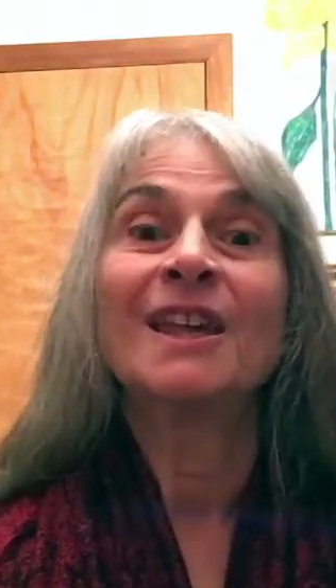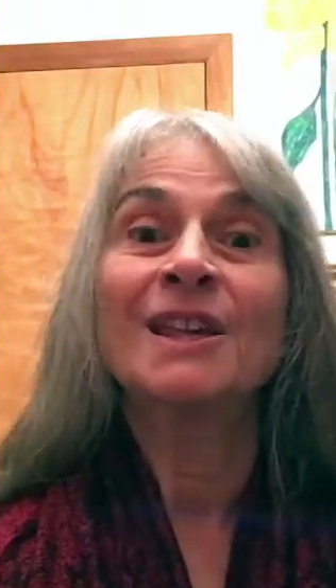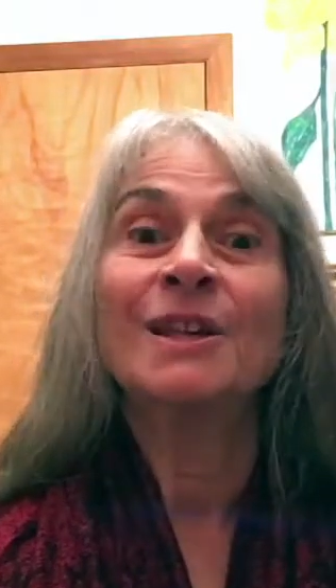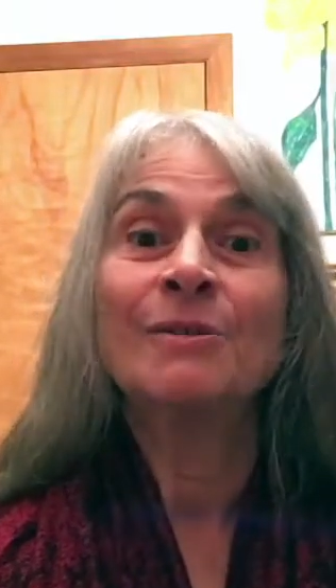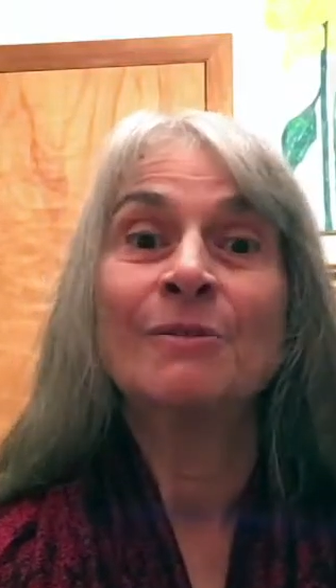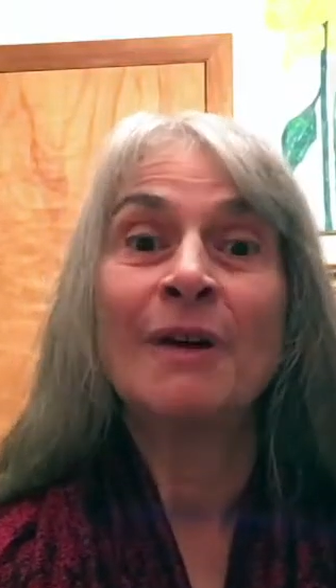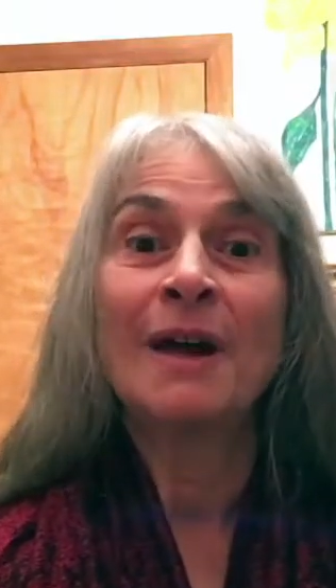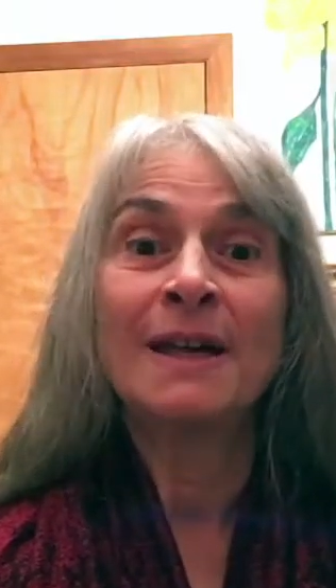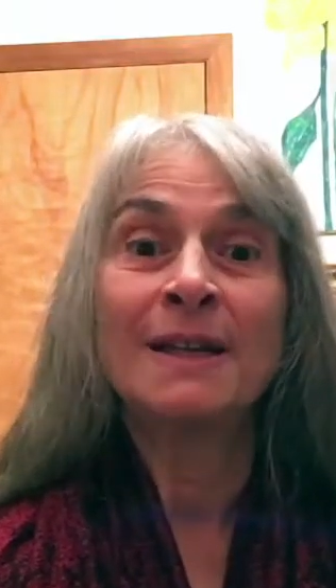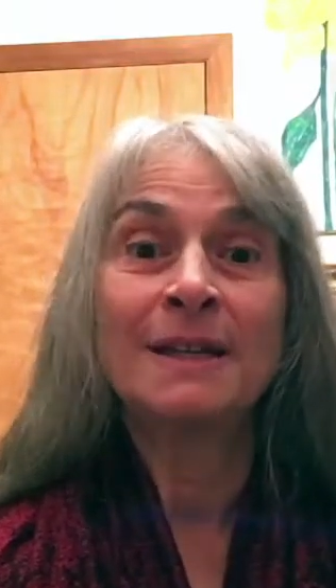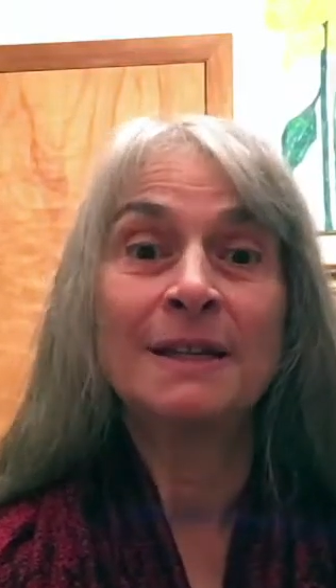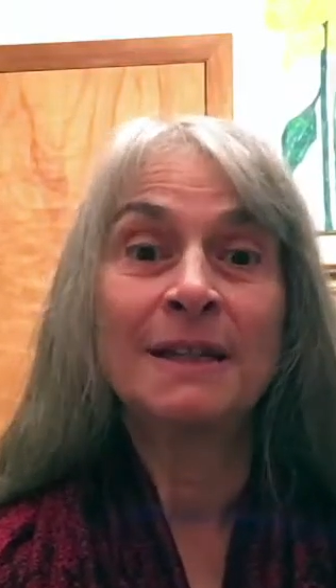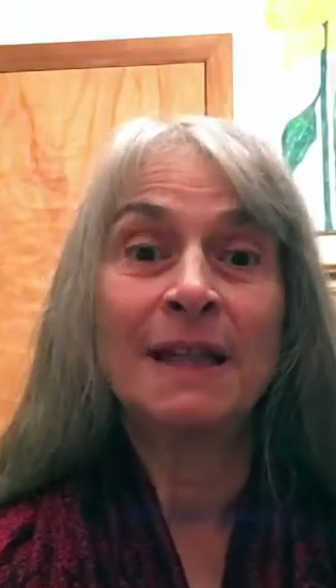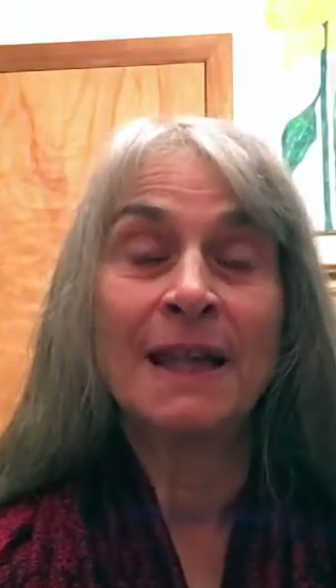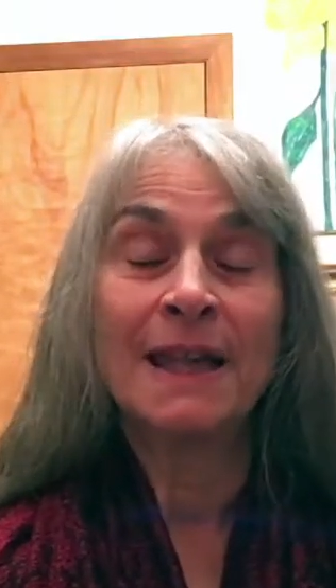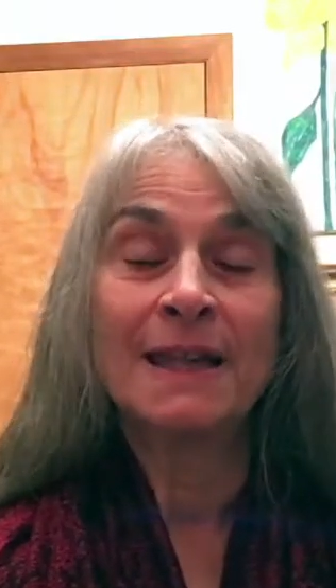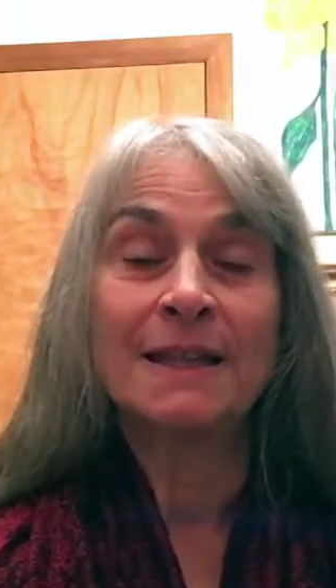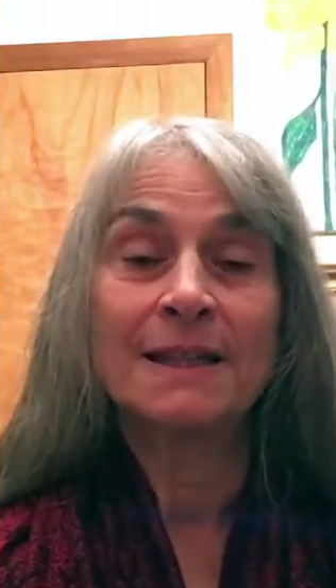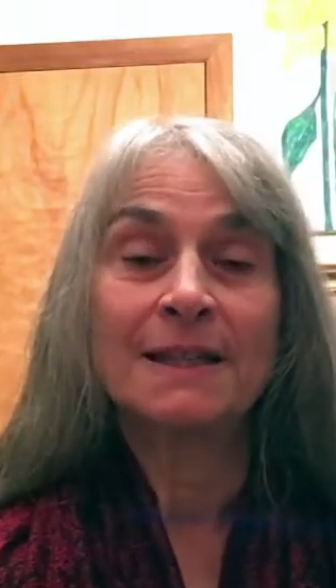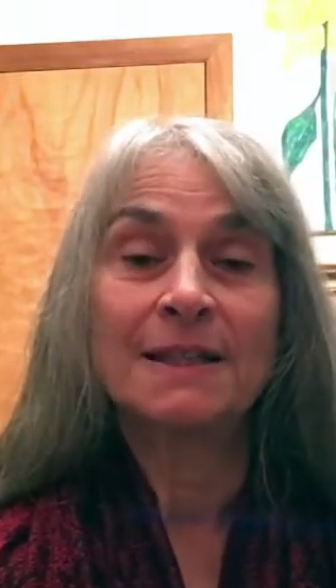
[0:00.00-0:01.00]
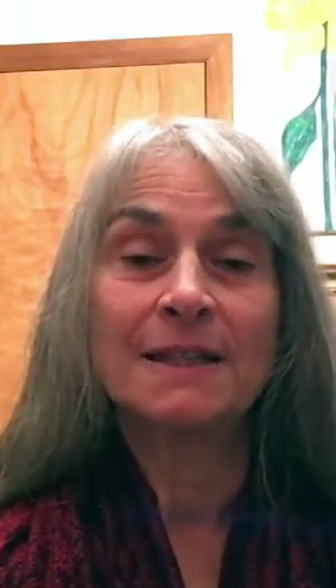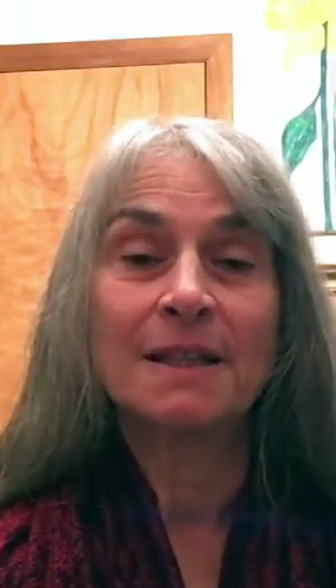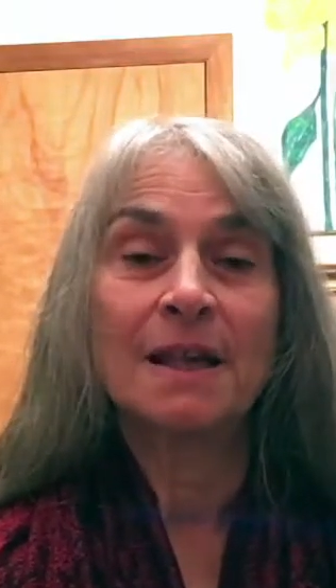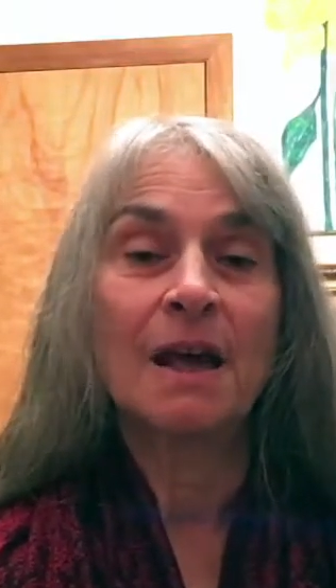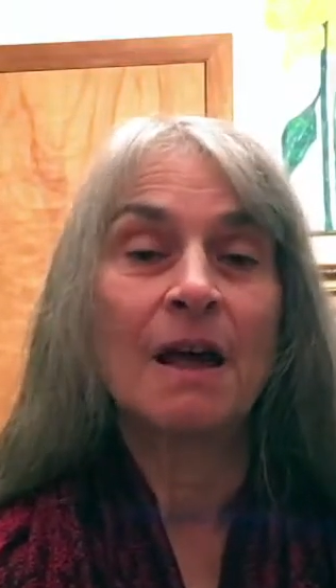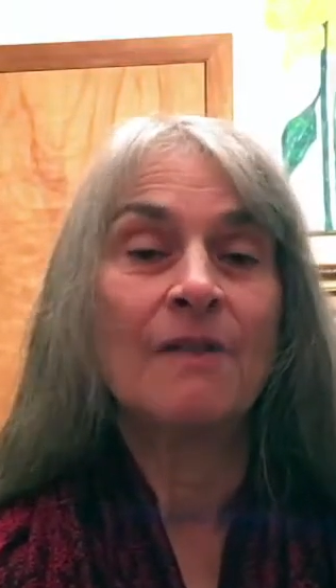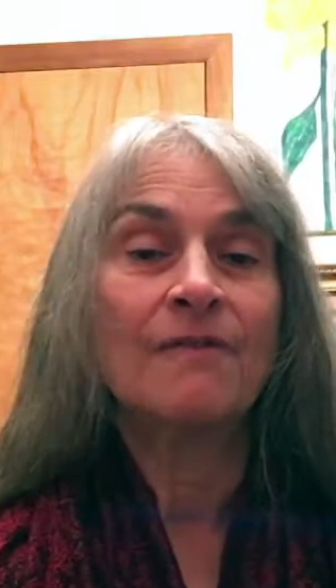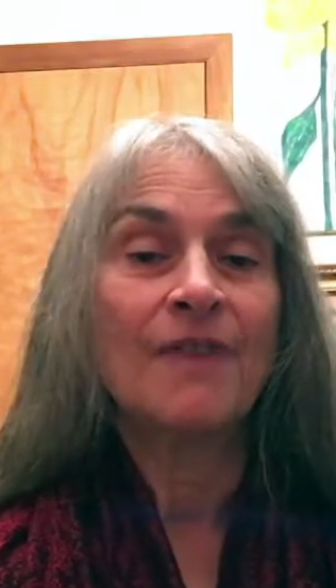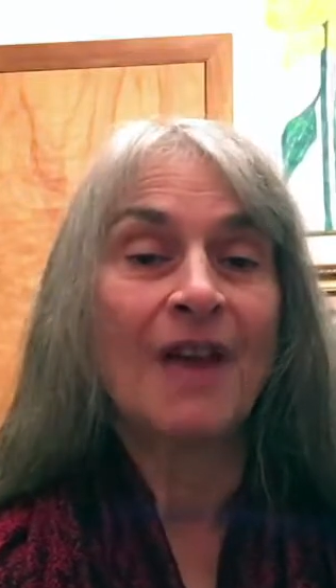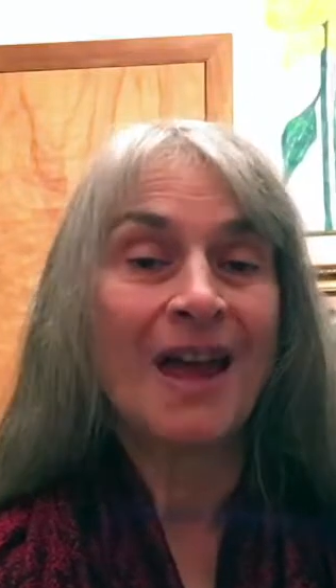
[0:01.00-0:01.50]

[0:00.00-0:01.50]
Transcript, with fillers: You write a list of